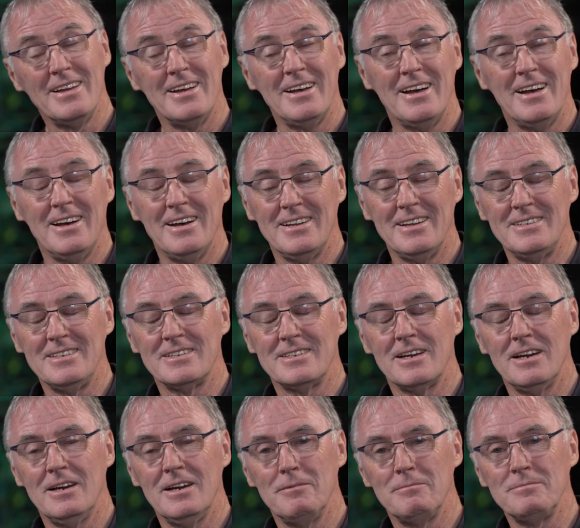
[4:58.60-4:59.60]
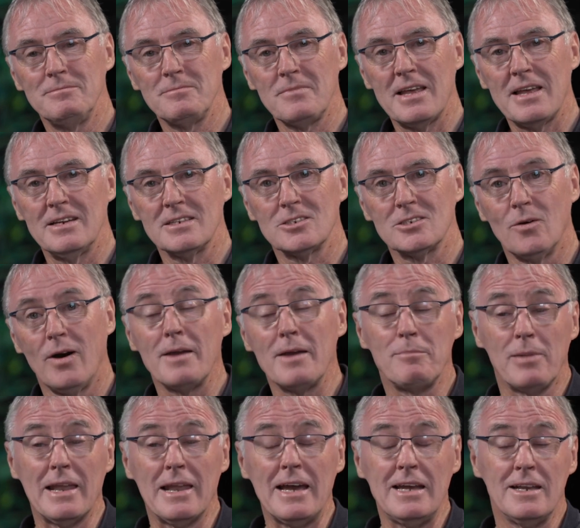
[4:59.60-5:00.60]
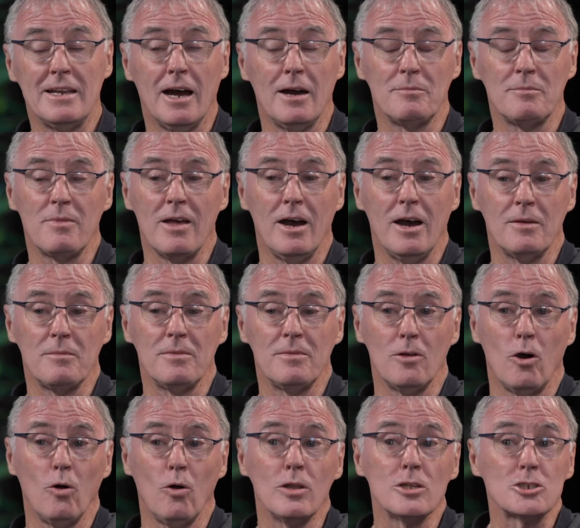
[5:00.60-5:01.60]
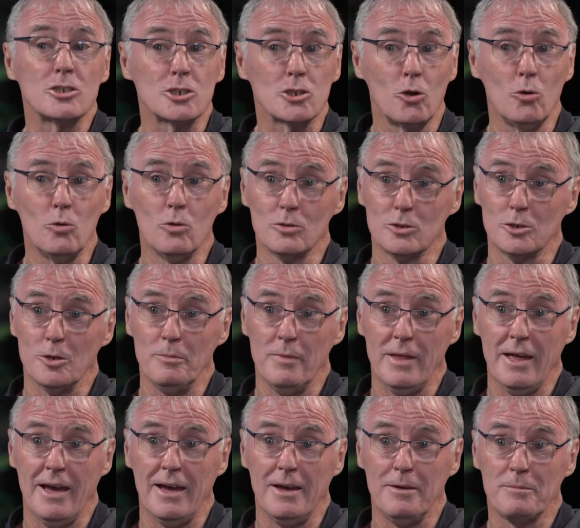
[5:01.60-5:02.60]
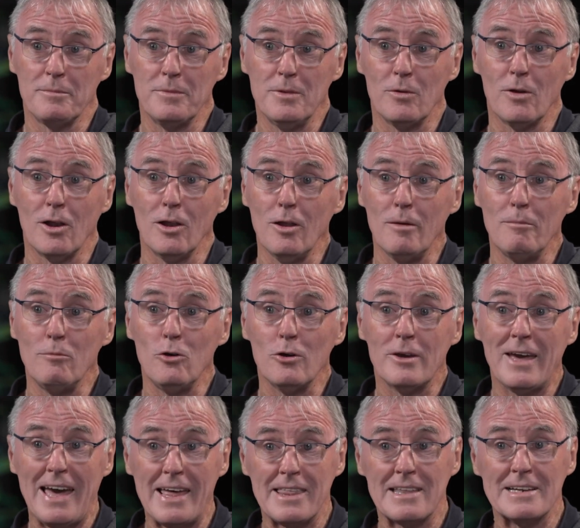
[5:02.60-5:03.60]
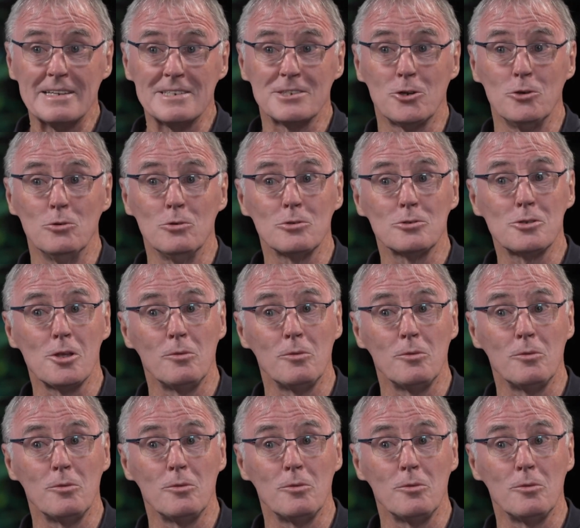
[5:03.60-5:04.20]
And so I played, all the schools up there were a lot more Catholic schools